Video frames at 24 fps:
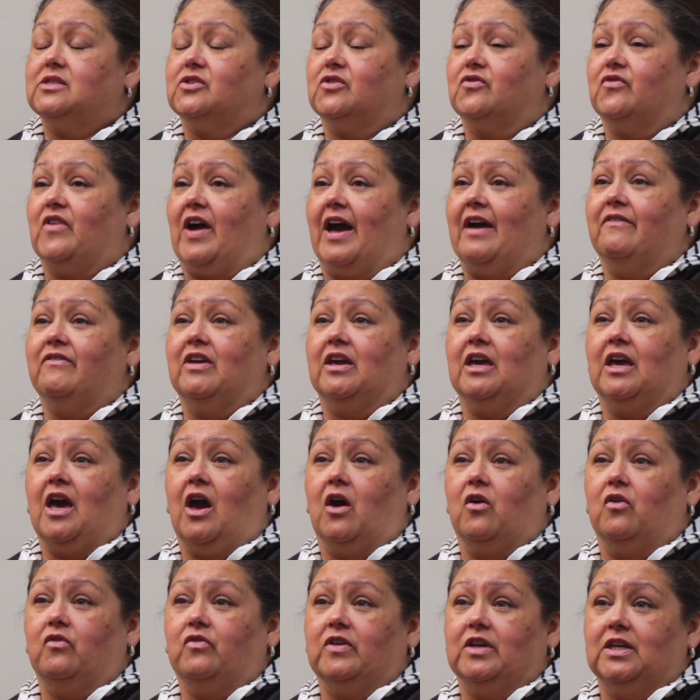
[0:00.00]
surviving
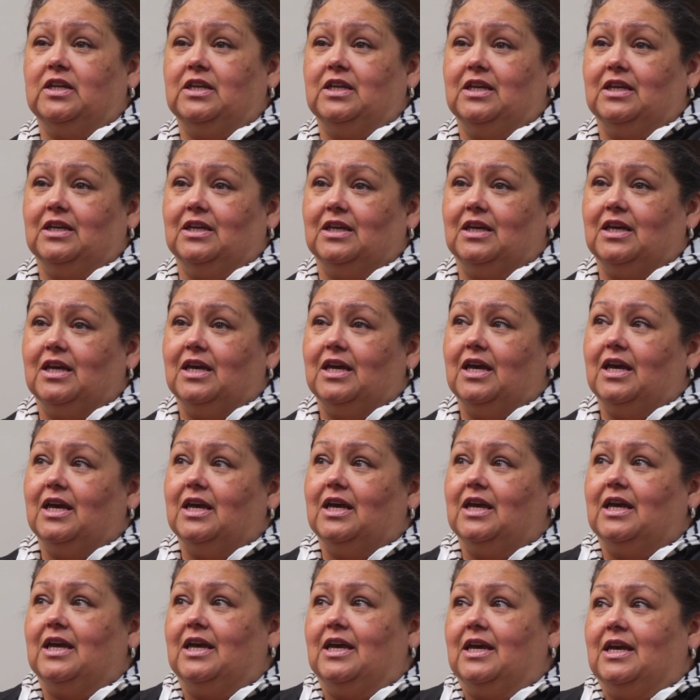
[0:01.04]
COVID
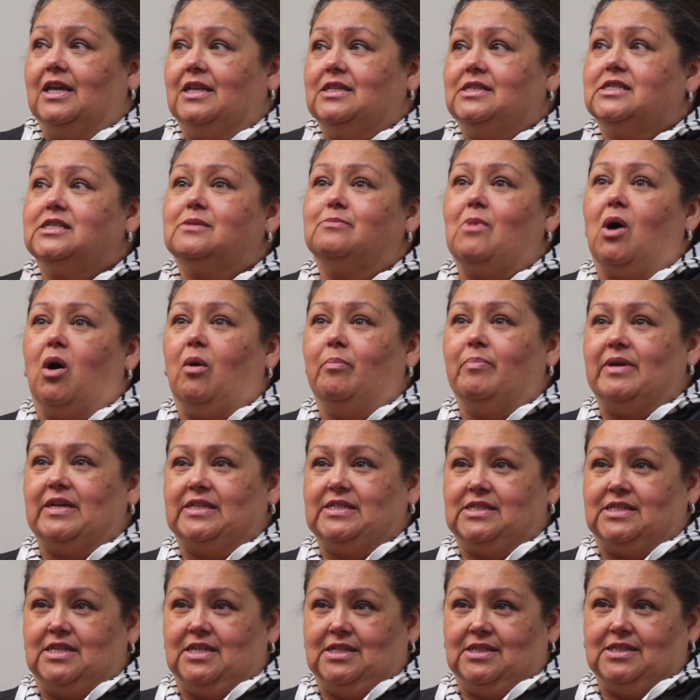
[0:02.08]
in small
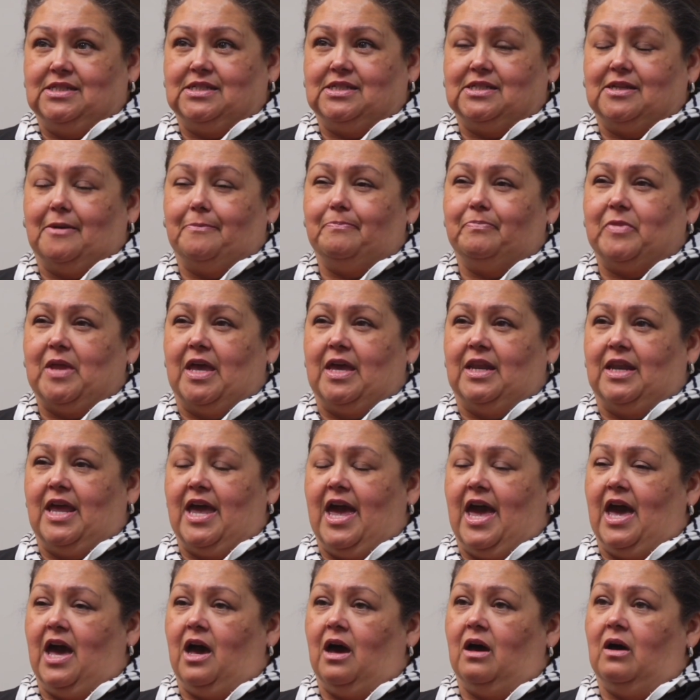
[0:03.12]
business and
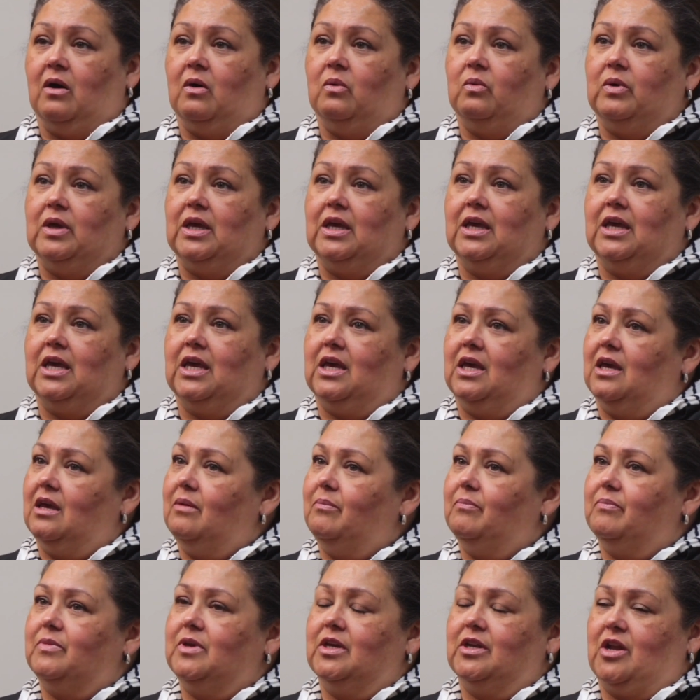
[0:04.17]
how we keep,
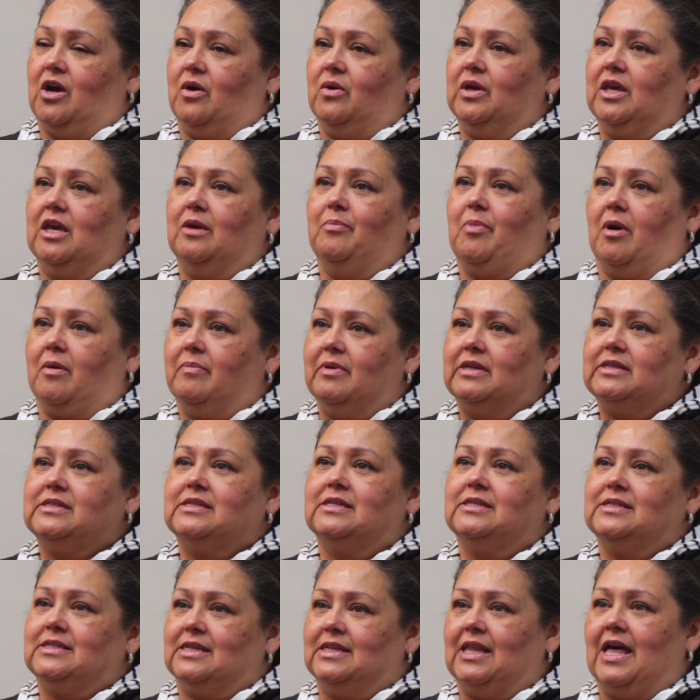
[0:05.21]
you know, keep our
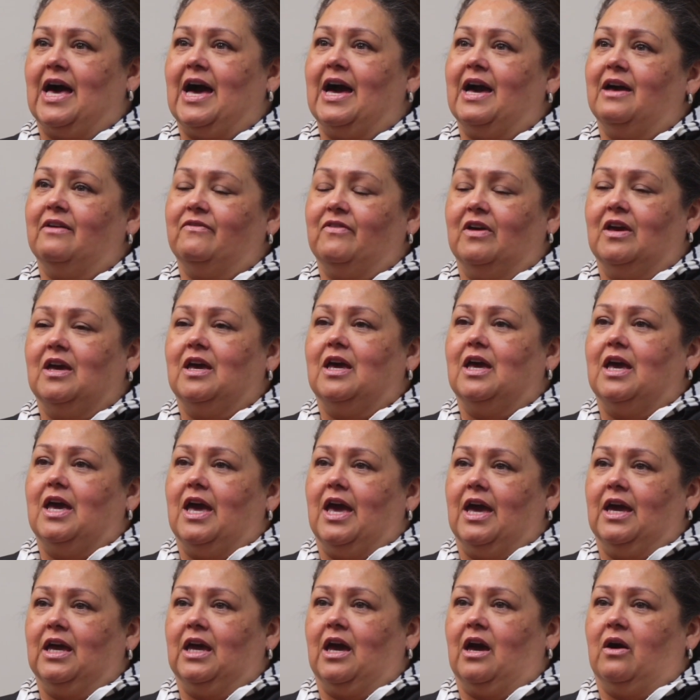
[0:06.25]
business alive
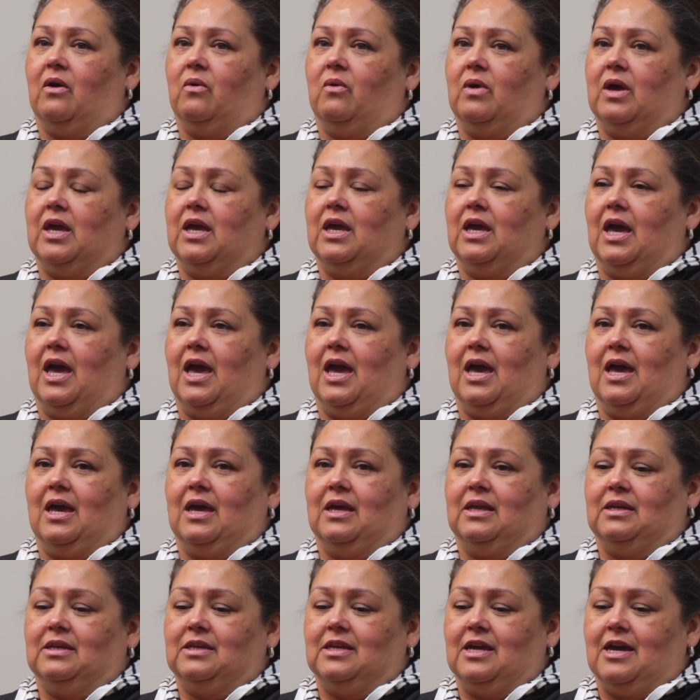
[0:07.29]
and going.
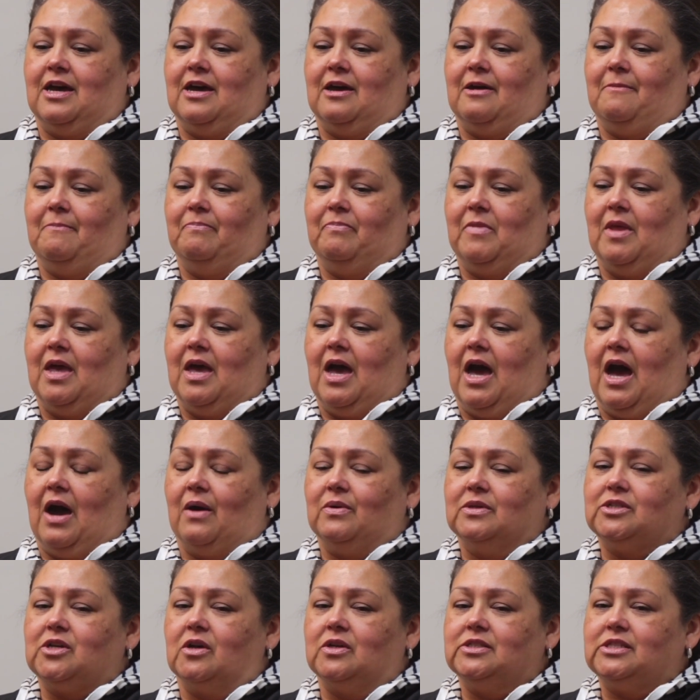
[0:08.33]
And I
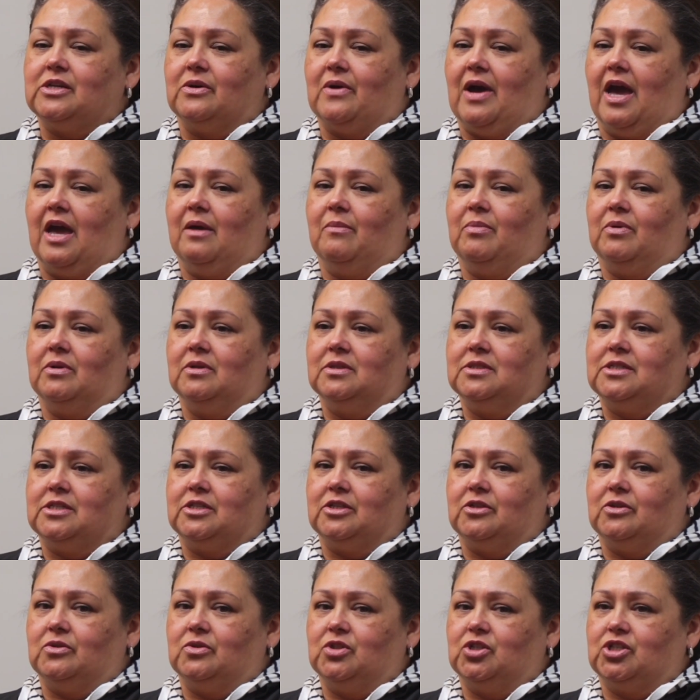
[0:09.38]
was also able
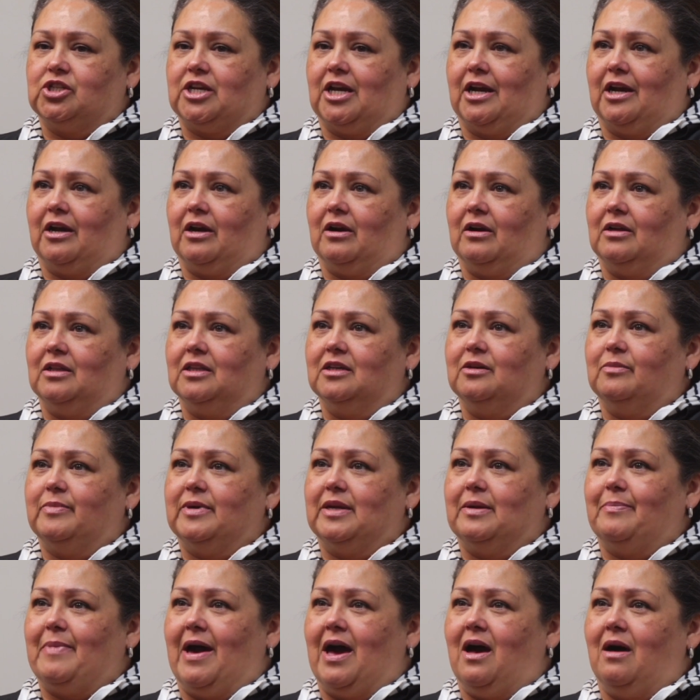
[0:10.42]
to share a little
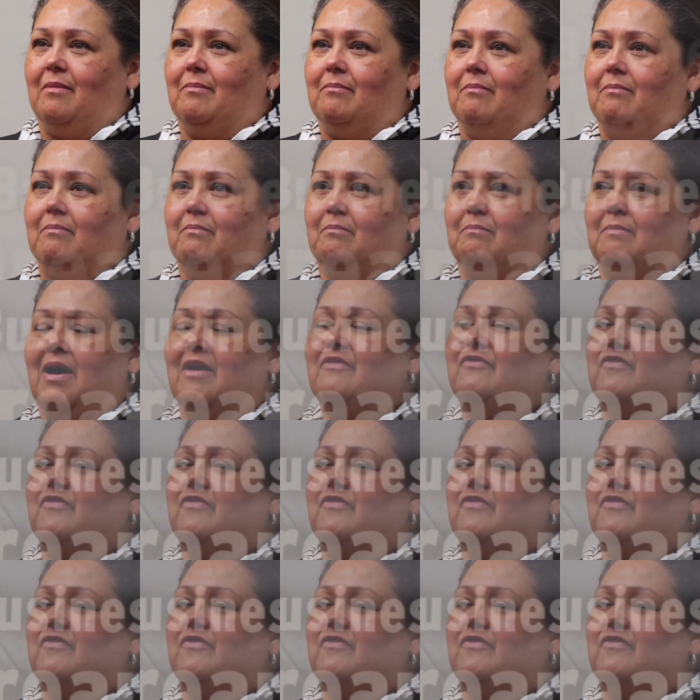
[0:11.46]
bit about my